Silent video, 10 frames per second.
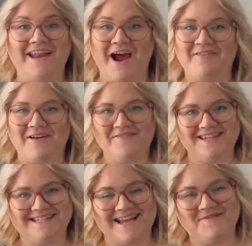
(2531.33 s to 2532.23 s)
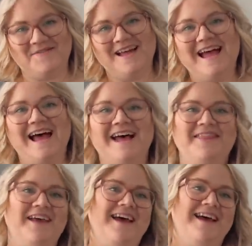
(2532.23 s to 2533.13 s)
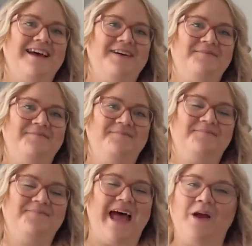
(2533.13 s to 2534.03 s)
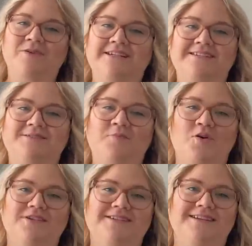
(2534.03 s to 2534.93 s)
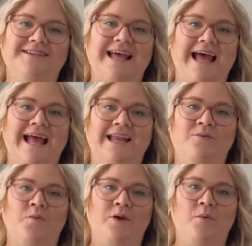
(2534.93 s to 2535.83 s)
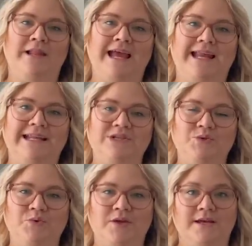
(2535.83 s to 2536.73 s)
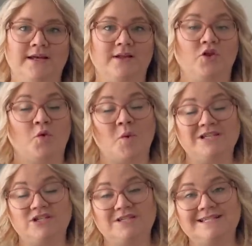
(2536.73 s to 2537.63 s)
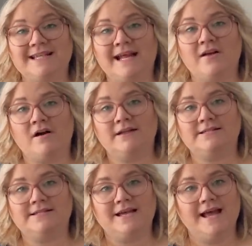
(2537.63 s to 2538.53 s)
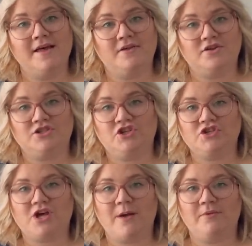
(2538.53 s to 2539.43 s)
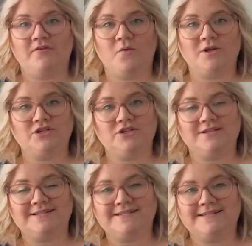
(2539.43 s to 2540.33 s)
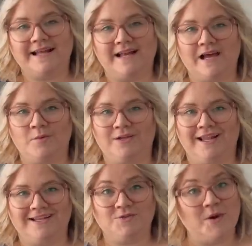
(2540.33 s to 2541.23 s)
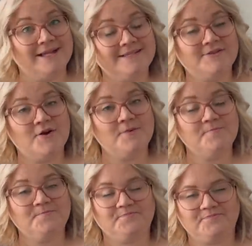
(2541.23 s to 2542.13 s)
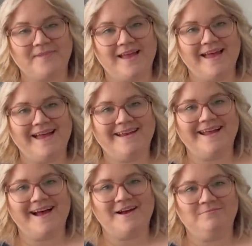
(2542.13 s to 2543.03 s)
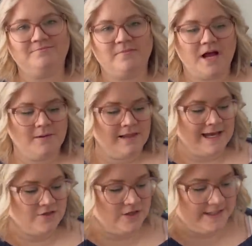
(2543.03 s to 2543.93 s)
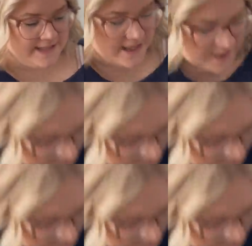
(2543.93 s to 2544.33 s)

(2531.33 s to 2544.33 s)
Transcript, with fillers: now wrap this up. The acquisitions portion and we will head into the, the questions that I got. There's just a couple of questions that I would like to answer and um, I will actually take